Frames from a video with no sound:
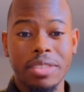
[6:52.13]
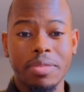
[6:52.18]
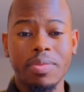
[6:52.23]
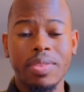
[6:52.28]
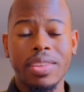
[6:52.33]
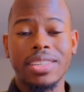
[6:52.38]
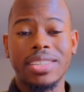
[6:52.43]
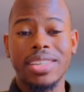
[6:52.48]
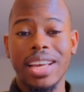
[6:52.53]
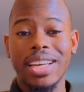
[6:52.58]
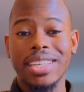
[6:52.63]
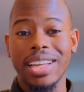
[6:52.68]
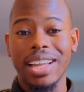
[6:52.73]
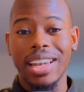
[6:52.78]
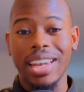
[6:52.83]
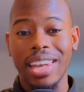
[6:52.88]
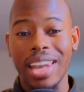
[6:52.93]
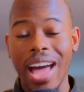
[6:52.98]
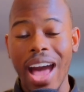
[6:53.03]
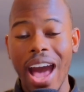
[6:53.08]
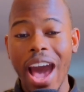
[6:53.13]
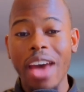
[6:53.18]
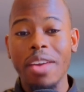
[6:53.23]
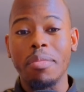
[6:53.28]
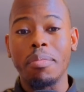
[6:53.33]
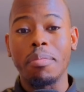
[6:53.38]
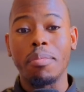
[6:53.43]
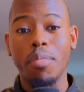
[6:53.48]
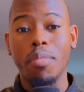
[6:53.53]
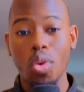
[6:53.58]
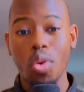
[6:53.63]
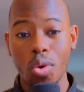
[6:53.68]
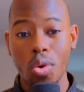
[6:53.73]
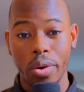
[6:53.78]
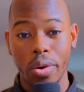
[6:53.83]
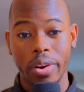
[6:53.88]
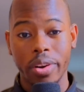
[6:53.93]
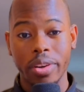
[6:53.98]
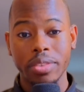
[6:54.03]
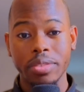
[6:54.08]
says a lot
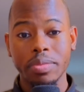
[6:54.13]
more